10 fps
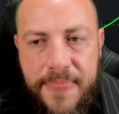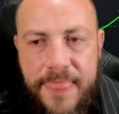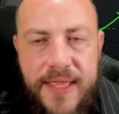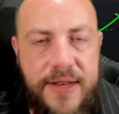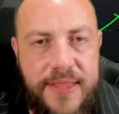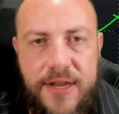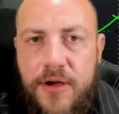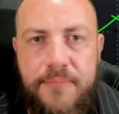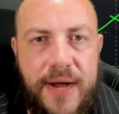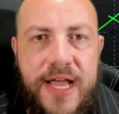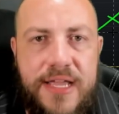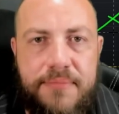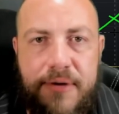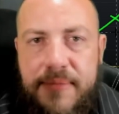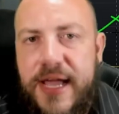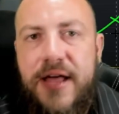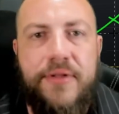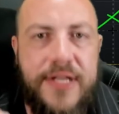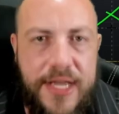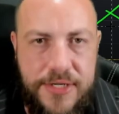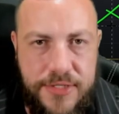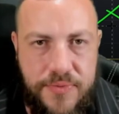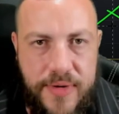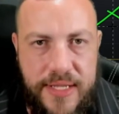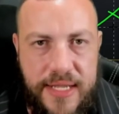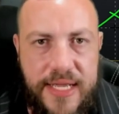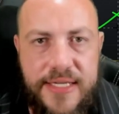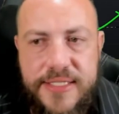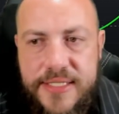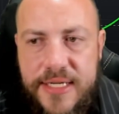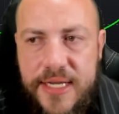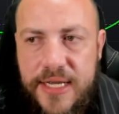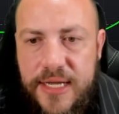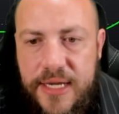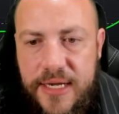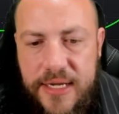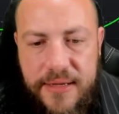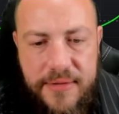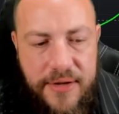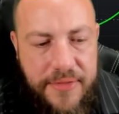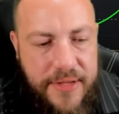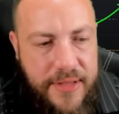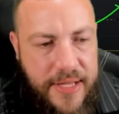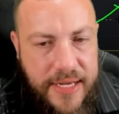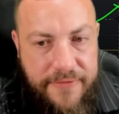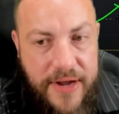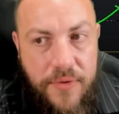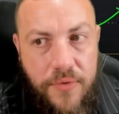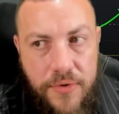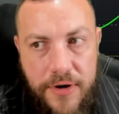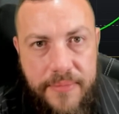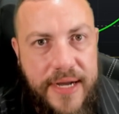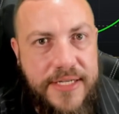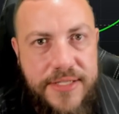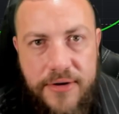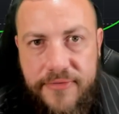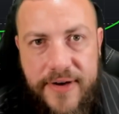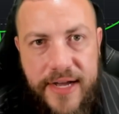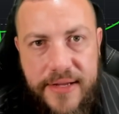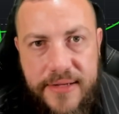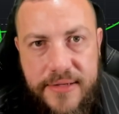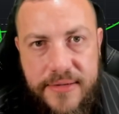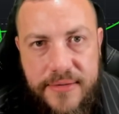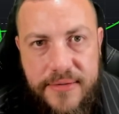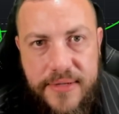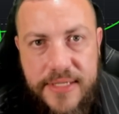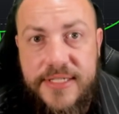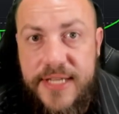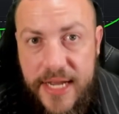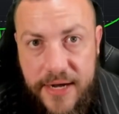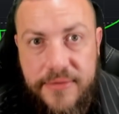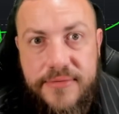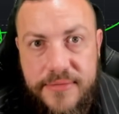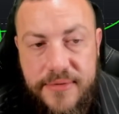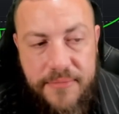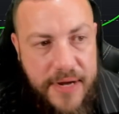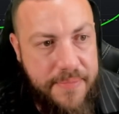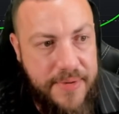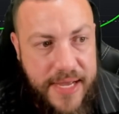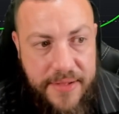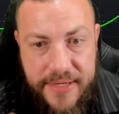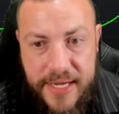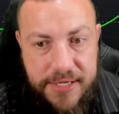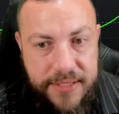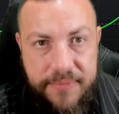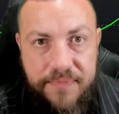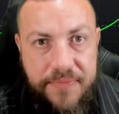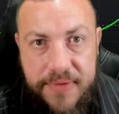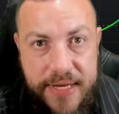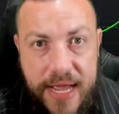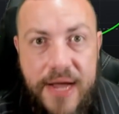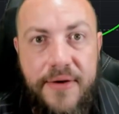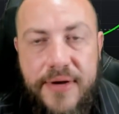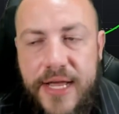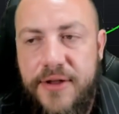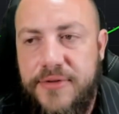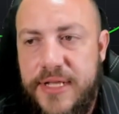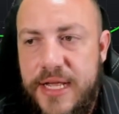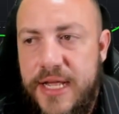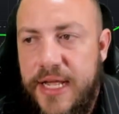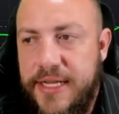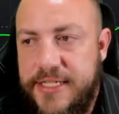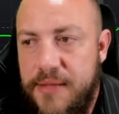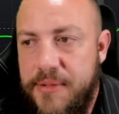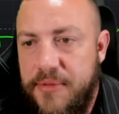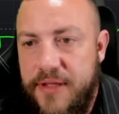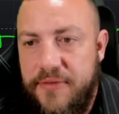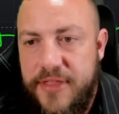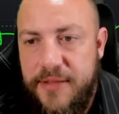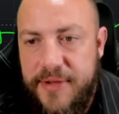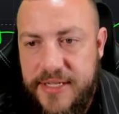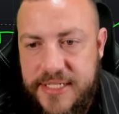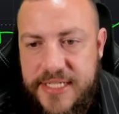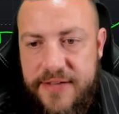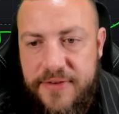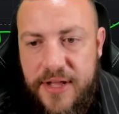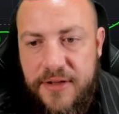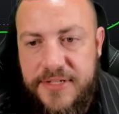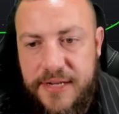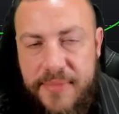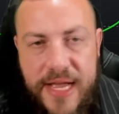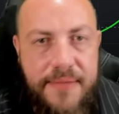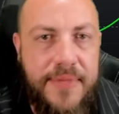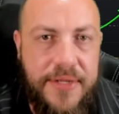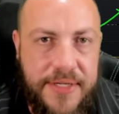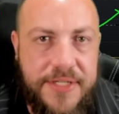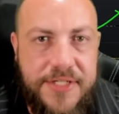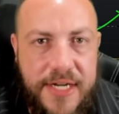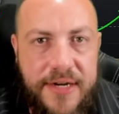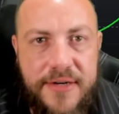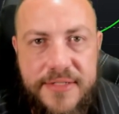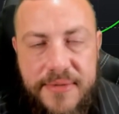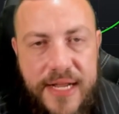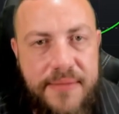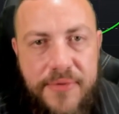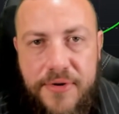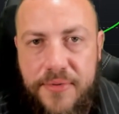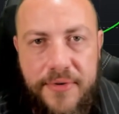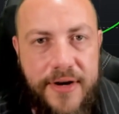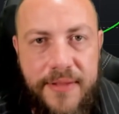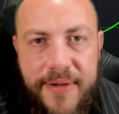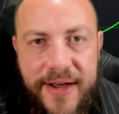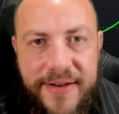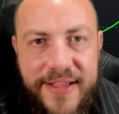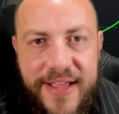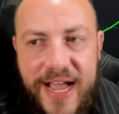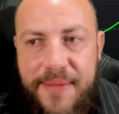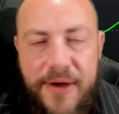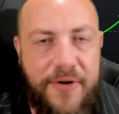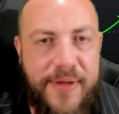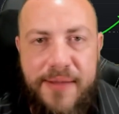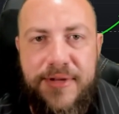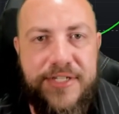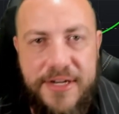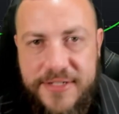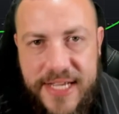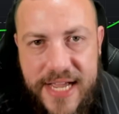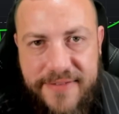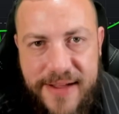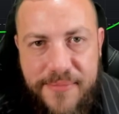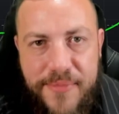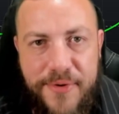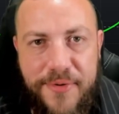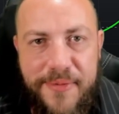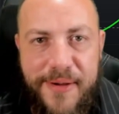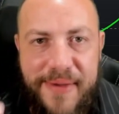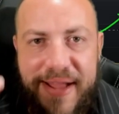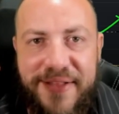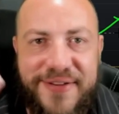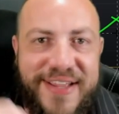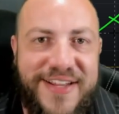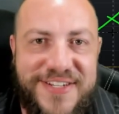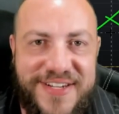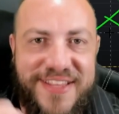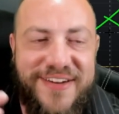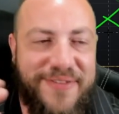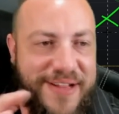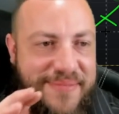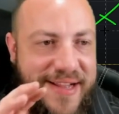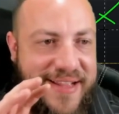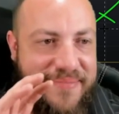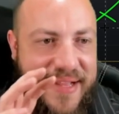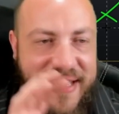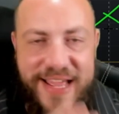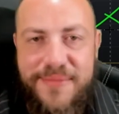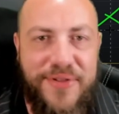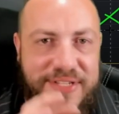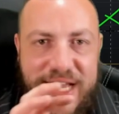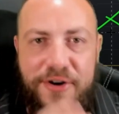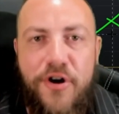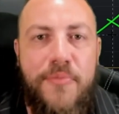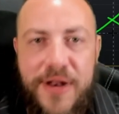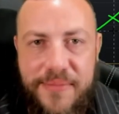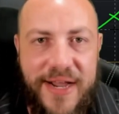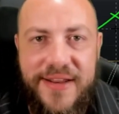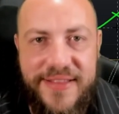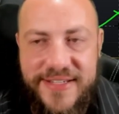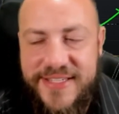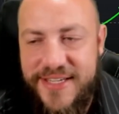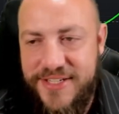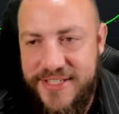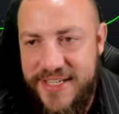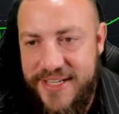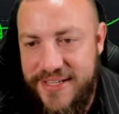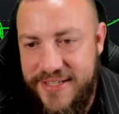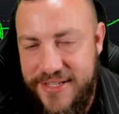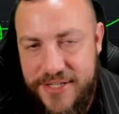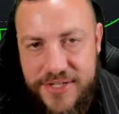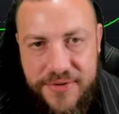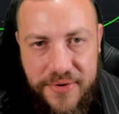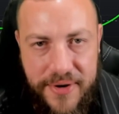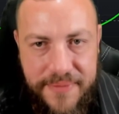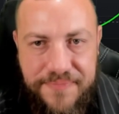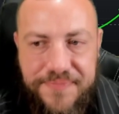Then I'll buy it, but my allocation's way less. You know, like if I were to buy SoFi, it's down. My allocation down. I know, and some people love to think because it's $7 I can buy 1 million shares, but I'm more worried about. I'm not worried about how many shares I have. I'm more worried about my allocation in there, like my liabilities. How open am I to this thing just getting destroyed?